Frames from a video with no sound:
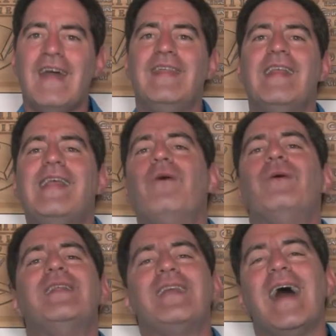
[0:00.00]
and that they
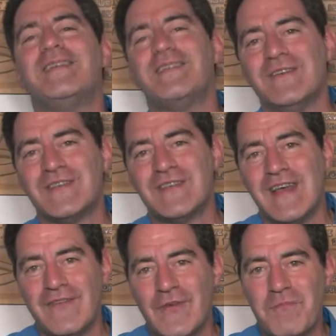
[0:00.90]
would attach to your
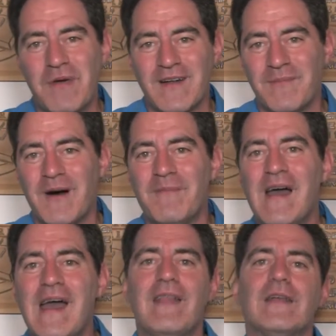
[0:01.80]
skin if you picked them up
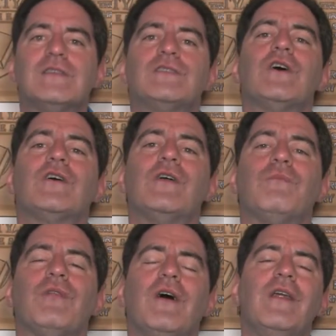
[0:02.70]
and they'd suck your
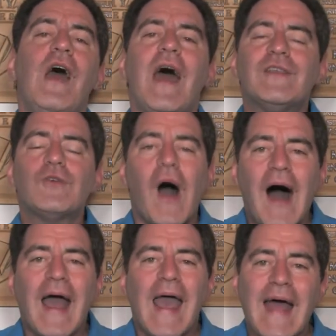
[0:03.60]
blood. And so
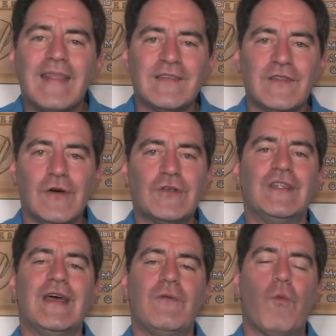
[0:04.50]
I had this
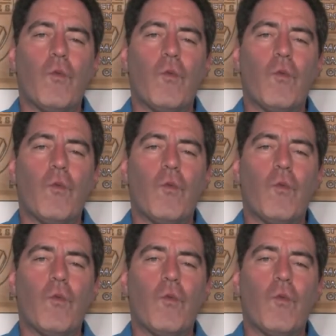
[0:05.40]
notion that